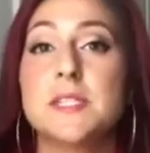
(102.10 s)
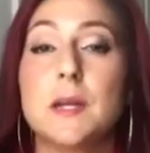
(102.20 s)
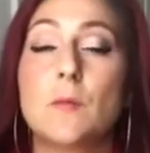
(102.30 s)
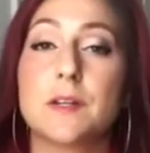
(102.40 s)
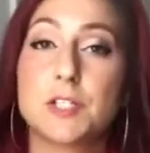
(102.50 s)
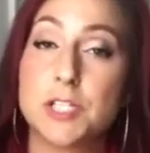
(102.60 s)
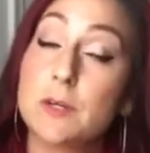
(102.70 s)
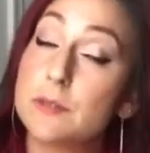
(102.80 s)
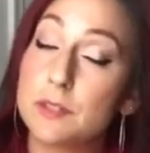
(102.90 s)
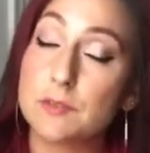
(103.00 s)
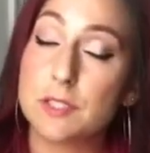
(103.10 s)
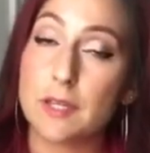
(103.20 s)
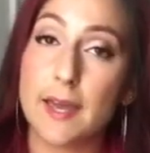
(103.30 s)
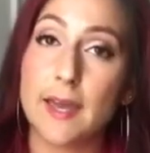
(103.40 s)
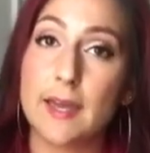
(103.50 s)
I want to share with you
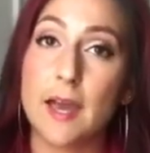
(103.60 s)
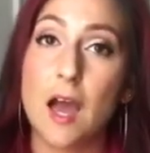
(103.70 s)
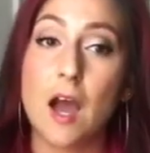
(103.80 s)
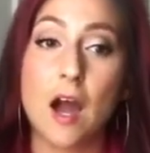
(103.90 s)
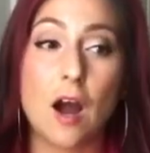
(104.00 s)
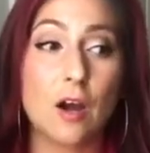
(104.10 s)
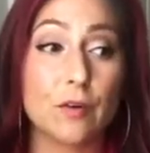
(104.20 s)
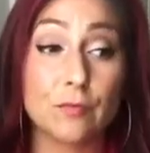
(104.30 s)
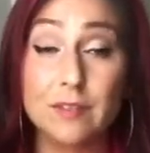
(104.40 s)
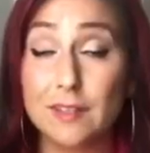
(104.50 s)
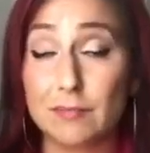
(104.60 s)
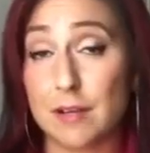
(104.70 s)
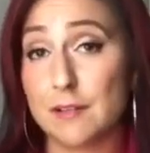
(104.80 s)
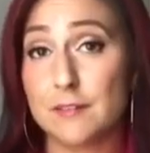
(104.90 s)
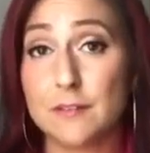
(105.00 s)
today are really
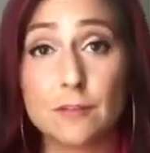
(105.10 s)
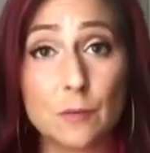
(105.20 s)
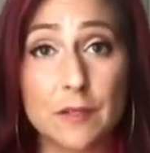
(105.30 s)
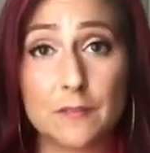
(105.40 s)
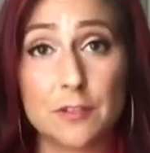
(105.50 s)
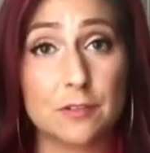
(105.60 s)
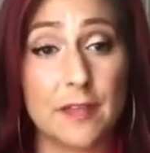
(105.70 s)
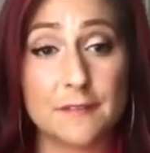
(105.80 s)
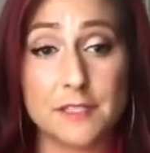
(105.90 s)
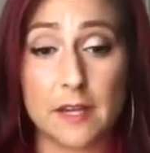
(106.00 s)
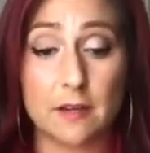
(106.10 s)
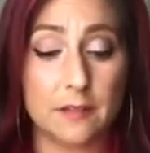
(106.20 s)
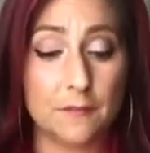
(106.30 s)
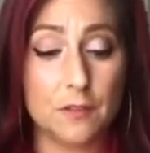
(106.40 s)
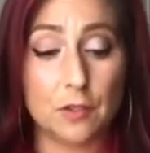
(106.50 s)
relevant for whatever your lifestyle.
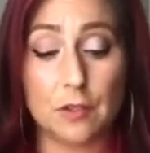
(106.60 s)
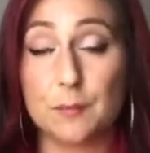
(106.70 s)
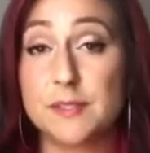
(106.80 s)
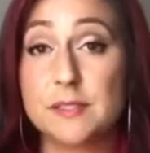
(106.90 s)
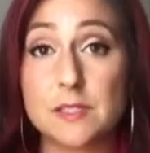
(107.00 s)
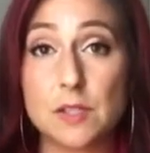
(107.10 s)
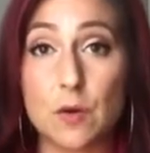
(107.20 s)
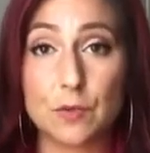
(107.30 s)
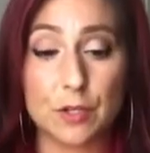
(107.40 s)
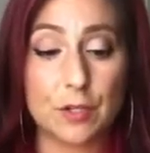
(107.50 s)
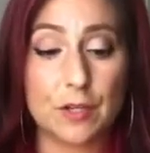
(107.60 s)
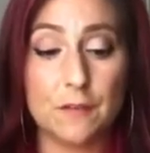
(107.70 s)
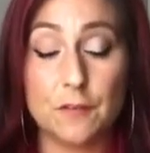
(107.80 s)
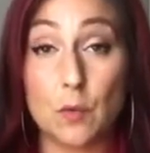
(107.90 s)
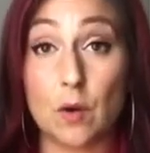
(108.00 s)
If you're a business owner,
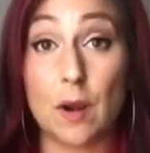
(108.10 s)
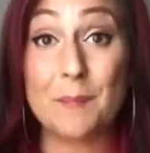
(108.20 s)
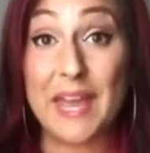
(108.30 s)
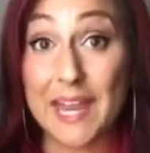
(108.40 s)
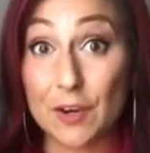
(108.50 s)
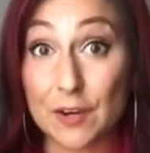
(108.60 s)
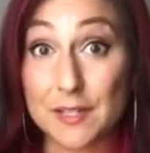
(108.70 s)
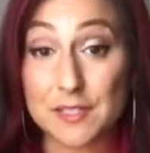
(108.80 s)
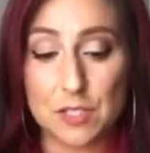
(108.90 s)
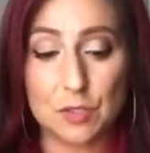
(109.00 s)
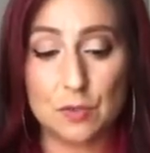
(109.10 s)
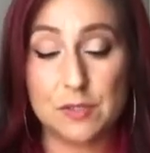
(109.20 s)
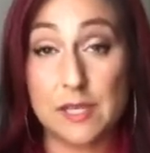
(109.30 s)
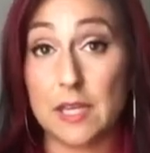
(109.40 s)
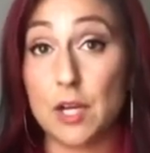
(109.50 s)
if you're a parent, you
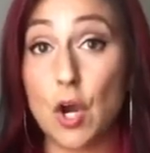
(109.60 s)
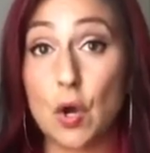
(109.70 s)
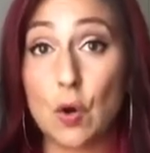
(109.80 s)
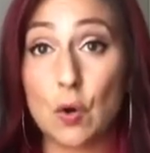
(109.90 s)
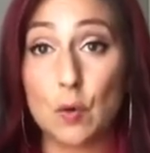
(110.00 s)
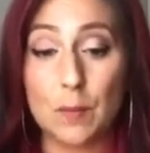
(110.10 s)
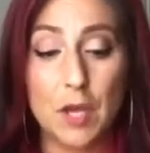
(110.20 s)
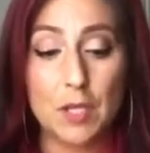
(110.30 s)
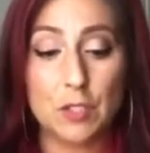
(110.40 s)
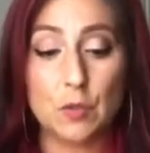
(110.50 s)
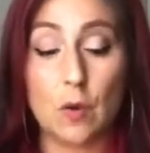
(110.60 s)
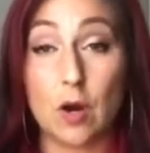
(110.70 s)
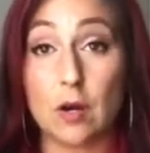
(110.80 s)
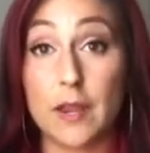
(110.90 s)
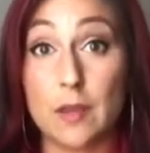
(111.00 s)
stay at home, you
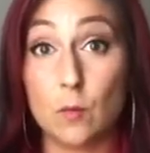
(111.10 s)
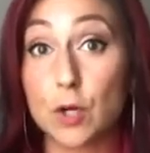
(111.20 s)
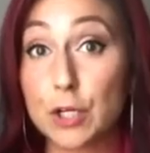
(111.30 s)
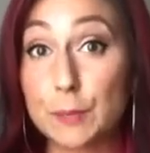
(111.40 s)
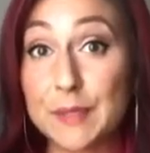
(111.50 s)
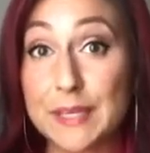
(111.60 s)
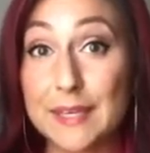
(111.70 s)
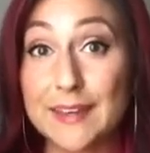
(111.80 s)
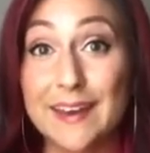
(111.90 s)
are a worker bee